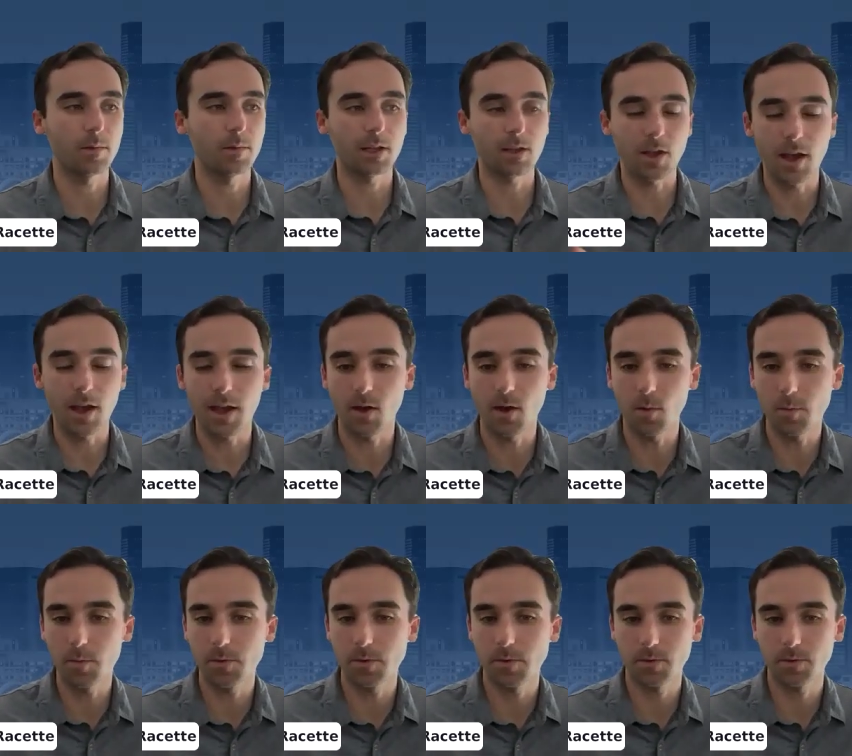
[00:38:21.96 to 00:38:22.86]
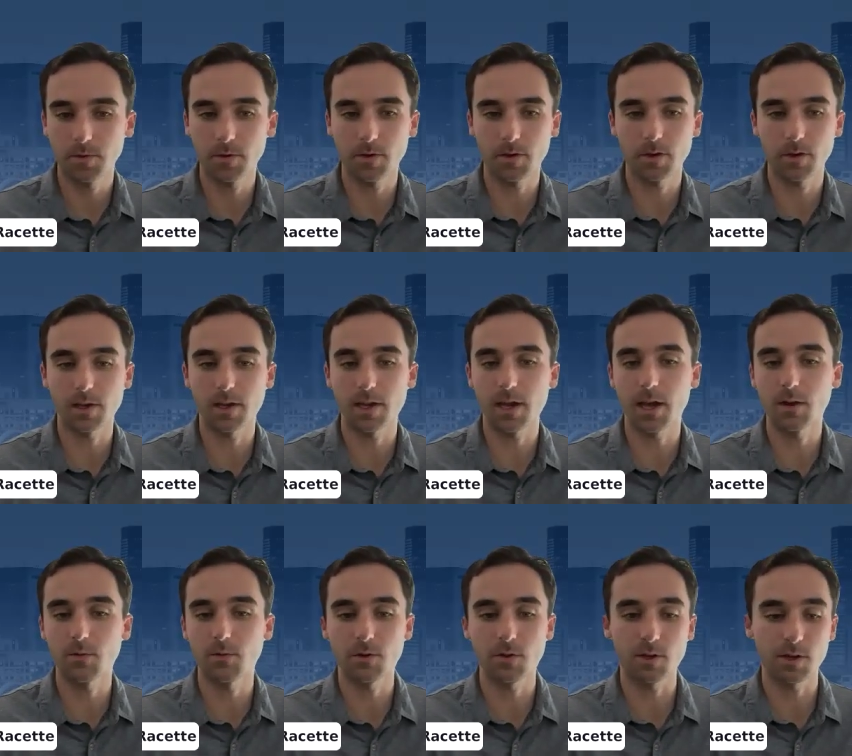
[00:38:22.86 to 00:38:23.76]
like a help
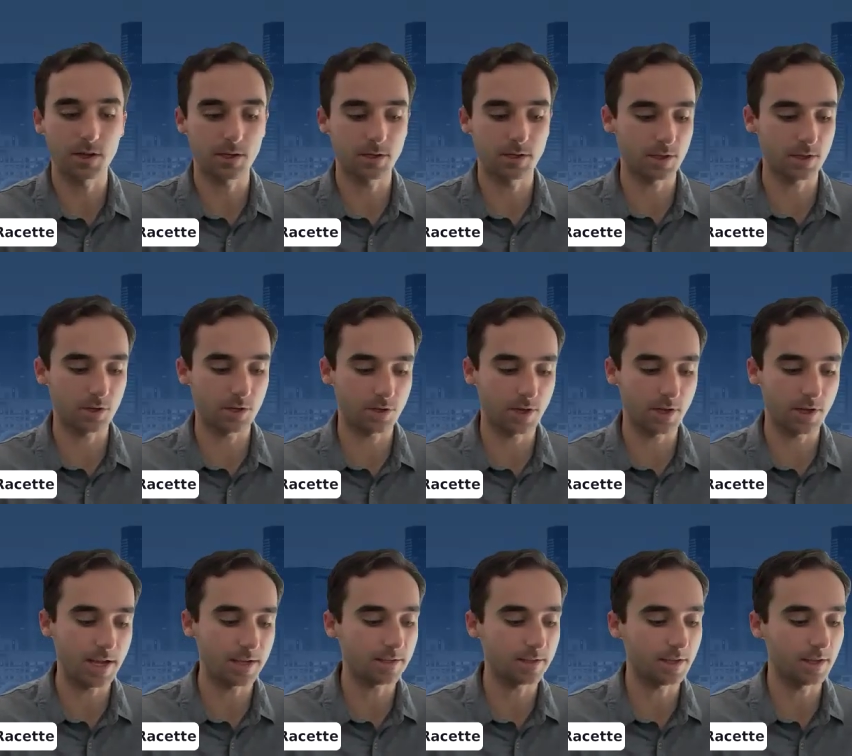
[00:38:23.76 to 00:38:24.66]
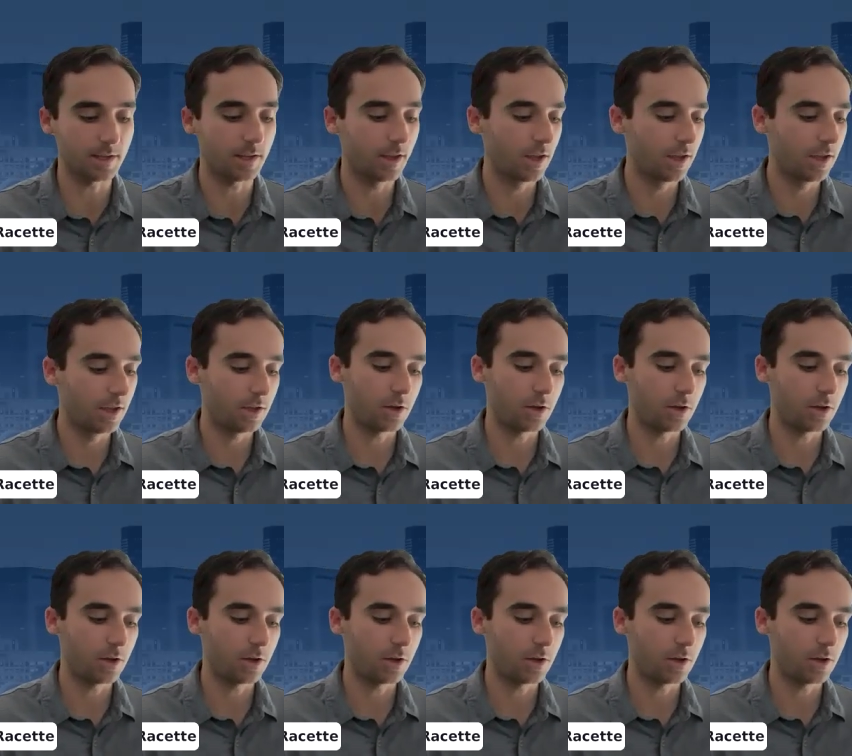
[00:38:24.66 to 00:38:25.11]
guide where you can essentially ask it,